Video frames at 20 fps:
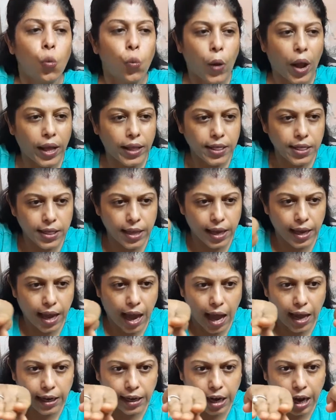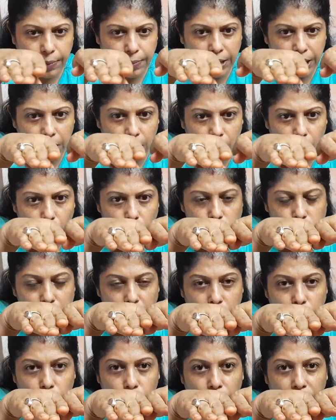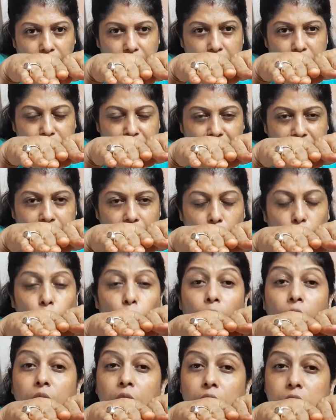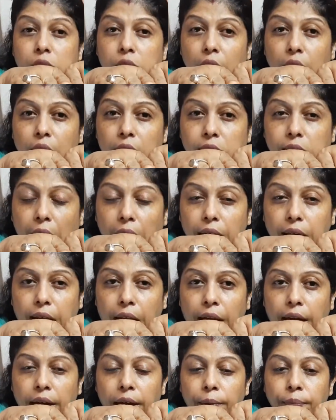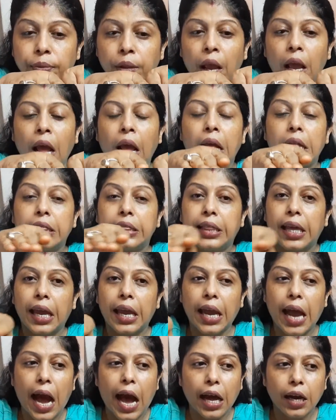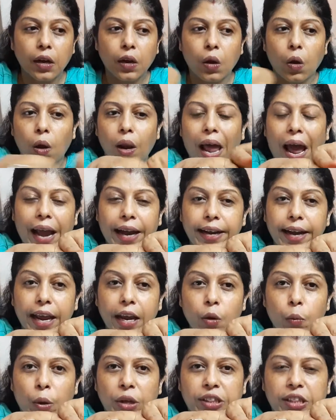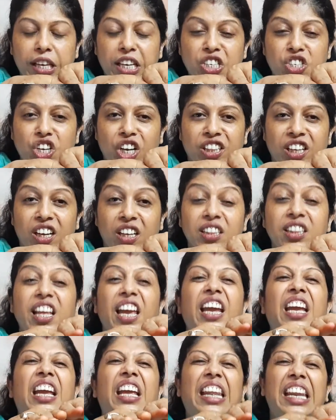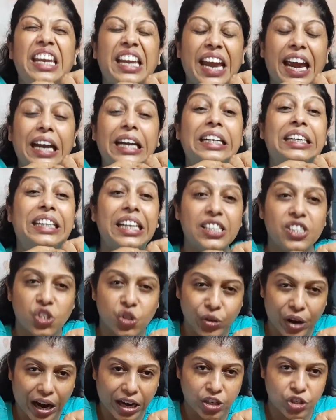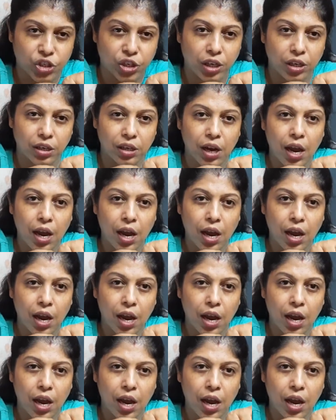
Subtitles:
when they are coming closer to each other, what is the resultant? They are colliding with each other. They create destruction.